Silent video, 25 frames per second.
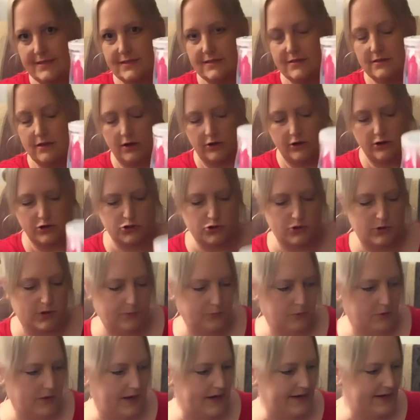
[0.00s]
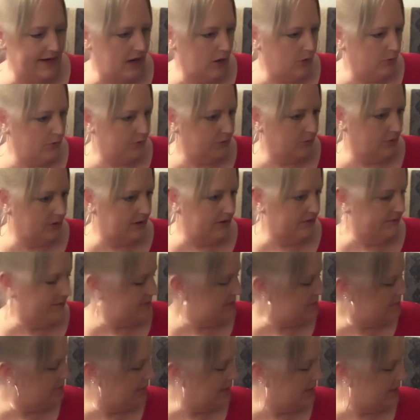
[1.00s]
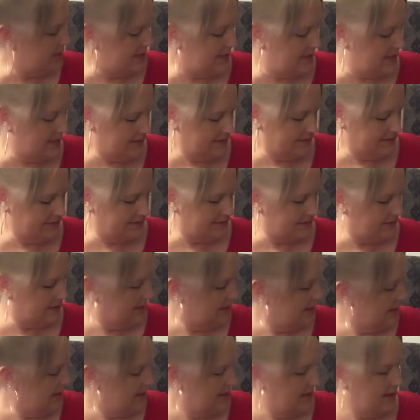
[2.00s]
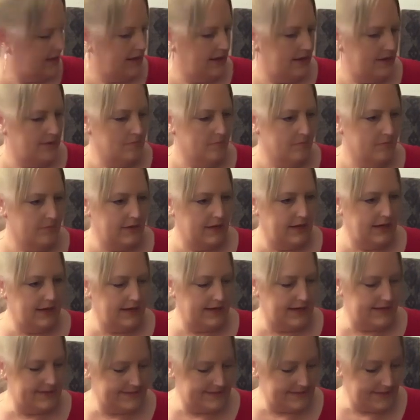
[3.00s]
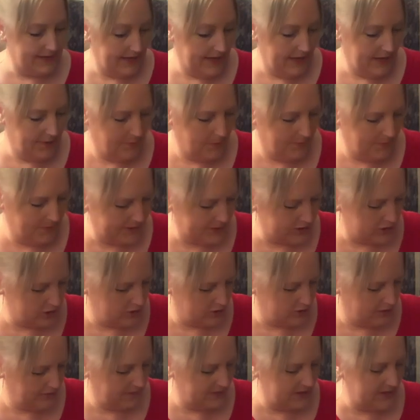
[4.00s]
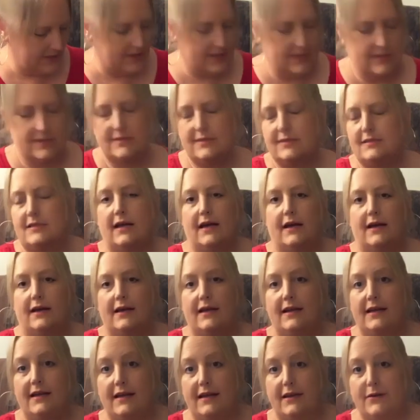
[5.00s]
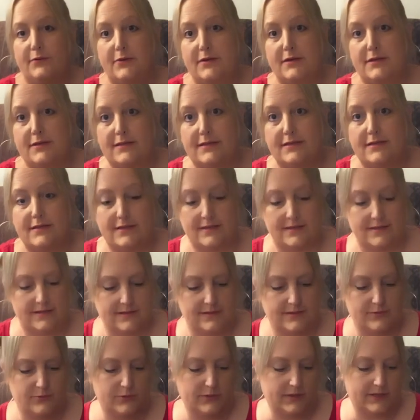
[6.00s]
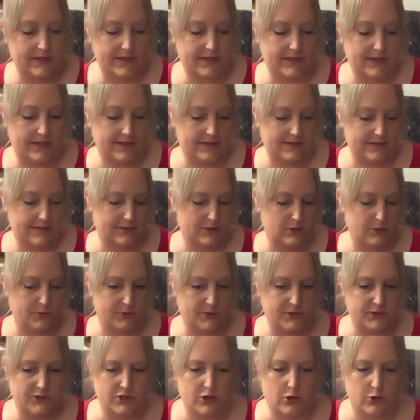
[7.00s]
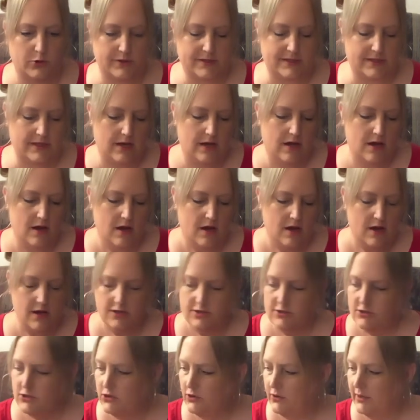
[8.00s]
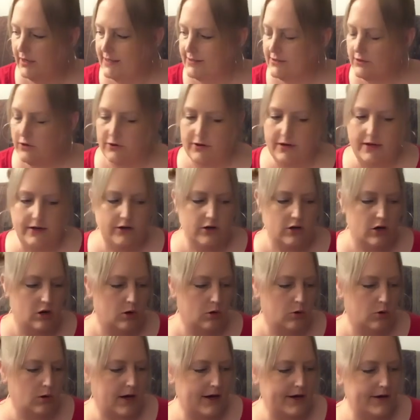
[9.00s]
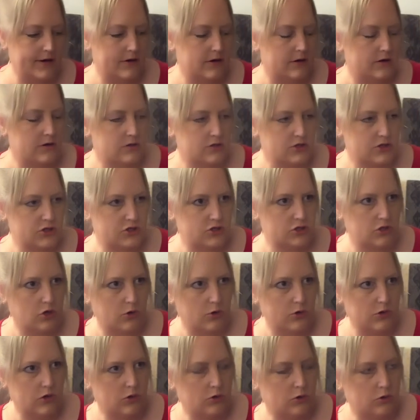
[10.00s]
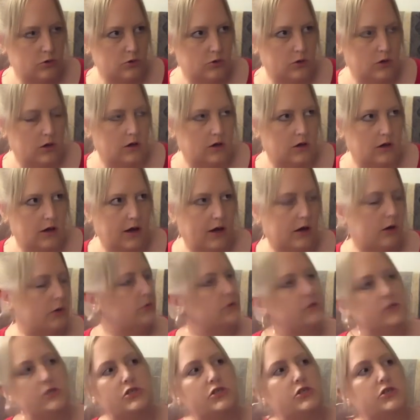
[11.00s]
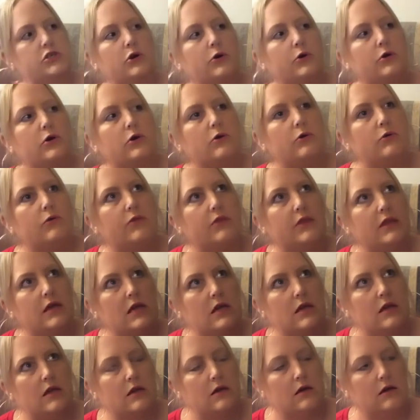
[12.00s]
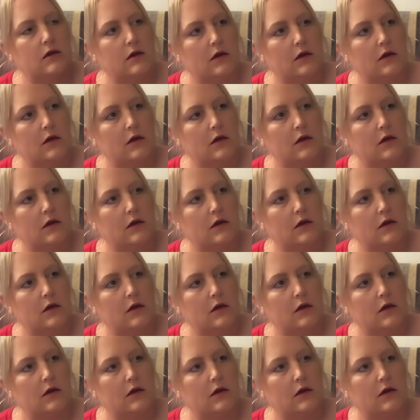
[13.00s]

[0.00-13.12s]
is on a trip right now with one of his buddies and I sent him a picture of these and he was just really super stoked so you guys already know I show you I will show you the